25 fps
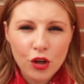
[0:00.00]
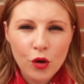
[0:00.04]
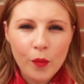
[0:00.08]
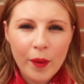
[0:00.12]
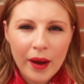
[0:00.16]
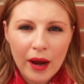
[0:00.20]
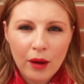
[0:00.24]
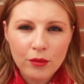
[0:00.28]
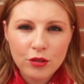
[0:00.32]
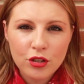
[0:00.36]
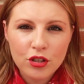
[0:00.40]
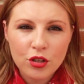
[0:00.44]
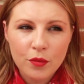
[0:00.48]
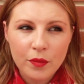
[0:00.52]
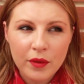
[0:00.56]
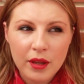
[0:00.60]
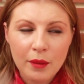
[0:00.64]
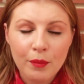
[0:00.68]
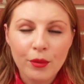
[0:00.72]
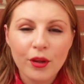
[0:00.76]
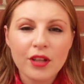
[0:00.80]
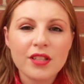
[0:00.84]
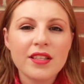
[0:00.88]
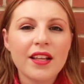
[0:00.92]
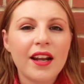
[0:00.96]
two pounds or
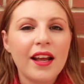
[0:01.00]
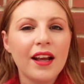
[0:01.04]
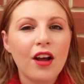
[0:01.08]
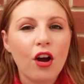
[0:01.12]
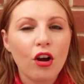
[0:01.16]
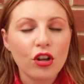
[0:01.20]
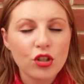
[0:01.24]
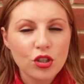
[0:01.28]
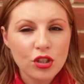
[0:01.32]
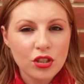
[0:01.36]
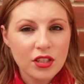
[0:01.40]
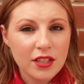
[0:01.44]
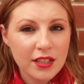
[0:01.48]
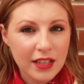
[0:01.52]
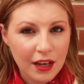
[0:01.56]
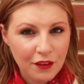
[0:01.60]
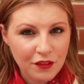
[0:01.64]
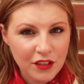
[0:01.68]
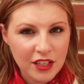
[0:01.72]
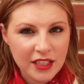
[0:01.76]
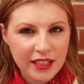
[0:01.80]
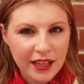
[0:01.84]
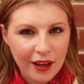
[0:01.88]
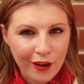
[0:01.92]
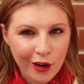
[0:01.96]
something plus then I got
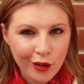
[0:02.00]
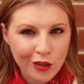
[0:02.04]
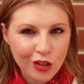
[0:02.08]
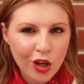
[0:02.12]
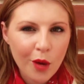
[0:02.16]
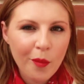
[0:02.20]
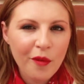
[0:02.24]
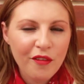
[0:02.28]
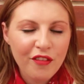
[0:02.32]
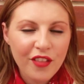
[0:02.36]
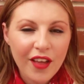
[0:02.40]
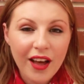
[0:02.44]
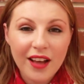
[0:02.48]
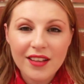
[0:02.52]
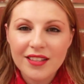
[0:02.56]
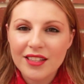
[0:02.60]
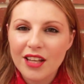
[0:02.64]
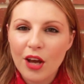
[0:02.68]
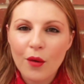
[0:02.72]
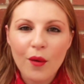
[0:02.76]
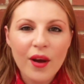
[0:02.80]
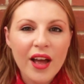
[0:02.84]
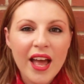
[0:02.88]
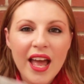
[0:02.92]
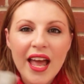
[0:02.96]
staff discount on top of that
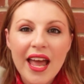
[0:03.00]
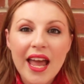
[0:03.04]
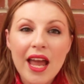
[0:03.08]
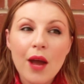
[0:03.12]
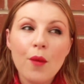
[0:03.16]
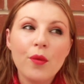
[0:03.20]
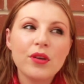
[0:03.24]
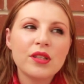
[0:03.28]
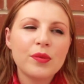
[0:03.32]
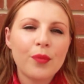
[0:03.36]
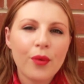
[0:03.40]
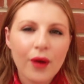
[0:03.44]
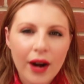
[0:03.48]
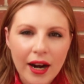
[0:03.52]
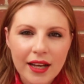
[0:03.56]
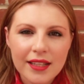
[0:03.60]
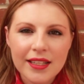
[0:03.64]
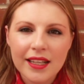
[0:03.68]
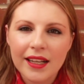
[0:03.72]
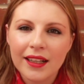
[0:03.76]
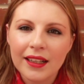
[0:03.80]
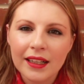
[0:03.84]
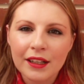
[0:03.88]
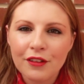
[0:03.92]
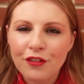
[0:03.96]
so it was
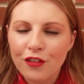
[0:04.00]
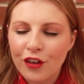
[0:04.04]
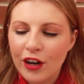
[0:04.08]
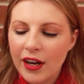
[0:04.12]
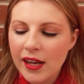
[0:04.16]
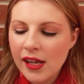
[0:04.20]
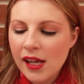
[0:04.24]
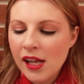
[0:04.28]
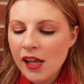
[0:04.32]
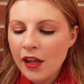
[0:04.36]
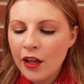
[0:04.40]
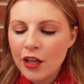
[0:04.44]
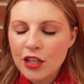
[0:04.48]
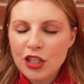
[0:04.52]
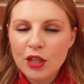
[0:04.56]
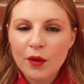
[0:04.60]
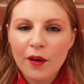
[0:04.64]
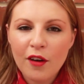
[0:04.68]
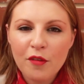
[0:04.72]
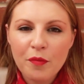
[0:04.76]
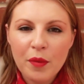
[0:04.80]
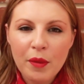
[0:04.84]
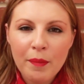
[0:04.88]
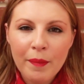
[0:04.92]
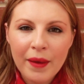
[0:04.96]
practically free so
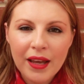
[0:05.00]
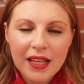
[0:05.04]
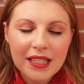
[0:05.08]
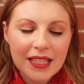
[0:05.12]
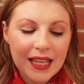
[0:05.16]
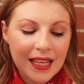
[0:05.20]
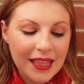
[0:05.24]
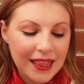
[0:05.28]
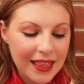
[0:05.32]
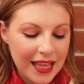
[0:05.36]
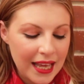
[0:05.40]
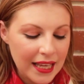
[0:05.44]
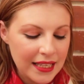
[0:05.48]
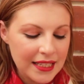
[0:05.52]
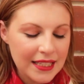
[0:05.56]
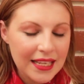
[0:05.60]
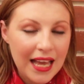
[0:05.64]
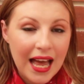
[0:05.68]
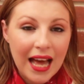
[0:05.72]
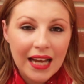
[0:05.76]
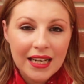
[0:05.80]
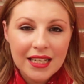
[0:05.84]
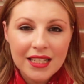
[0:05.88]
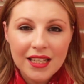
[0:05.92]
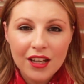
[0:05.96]
I've been mixing
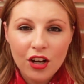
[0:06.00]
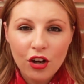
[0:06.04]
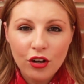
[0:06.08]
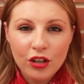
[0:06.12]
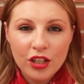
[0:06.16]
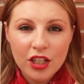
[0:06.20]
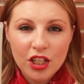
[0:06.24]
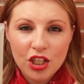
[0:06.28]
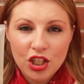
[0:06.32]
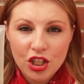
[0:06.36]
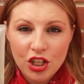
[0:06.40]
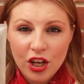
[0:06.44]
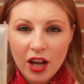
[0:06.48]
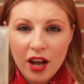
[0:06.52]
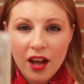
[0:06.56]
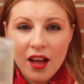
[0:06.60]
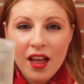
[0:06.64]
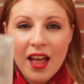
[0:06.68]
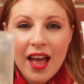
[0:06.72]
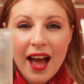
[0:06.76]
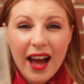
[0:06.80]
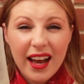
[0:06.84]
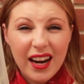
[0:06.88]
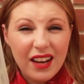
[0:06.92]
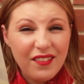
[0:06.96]
this and the conditioner
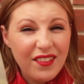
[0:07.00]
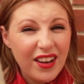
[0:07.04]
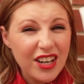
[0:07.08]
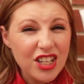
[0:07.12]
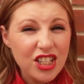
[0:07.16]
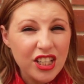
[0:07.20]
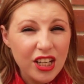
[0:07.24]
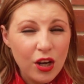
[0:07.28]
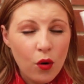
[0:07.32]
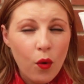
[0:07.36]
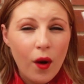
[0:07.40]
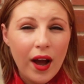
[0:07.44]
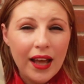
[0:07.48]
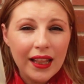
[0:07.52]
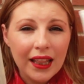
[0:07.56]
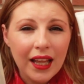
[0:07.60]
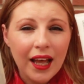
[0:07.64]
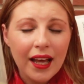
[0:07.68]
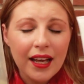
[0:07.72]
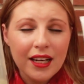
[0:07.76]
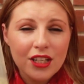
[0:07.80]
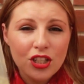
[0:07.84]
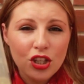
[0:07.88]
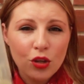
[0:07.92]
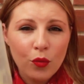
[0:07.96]
and I've actually quite
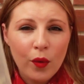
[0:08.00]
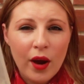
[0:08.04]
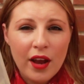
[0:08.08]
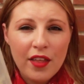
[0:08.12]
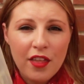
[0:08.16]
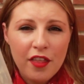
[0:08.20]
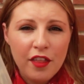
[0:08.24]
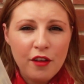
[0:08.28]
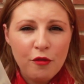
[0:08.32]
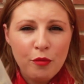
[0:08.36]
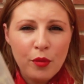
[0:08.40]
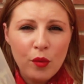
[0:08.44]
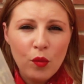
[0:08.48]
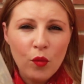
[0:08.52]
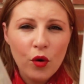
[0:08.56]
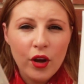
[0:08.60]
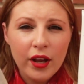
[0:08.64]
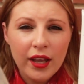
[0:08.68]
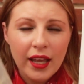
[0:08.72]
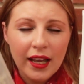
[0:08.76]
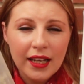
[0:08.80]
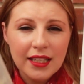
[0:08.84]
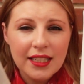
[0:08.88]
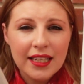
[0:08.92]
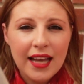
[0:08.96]
liked the way that they've been
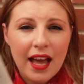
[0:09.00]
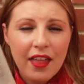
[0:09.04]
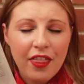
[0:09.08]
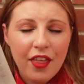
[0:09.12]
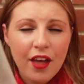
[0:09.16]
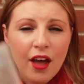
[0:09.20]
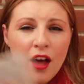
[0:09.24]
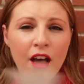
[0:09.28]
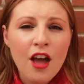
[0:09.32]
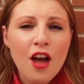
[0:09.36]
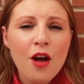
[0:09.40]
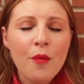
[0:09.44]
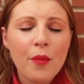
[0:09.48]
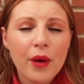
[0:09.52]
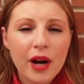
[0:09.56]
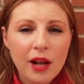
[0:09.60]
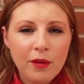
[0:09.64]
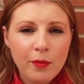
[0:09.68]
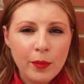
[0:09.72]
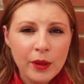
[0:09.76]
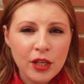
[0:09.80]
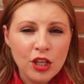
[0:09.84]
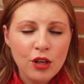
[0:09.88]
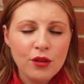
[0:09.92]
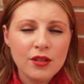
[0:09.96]
working together but
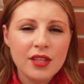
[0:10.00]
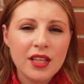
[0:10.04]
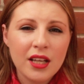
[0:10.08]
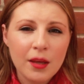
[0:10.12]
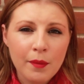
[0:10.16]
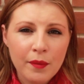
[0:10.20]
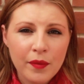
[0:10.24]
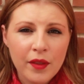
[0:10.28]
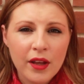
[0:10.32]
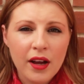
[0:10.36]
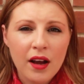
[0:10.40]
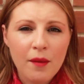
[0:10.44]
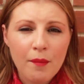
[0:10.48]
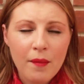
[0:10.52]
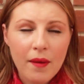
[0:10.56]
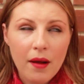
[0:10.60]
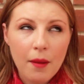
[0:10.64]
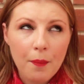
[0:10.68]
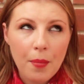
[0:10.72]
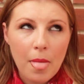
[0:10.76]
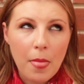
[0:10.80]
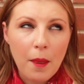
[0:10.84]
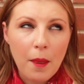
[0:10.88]
I've been using them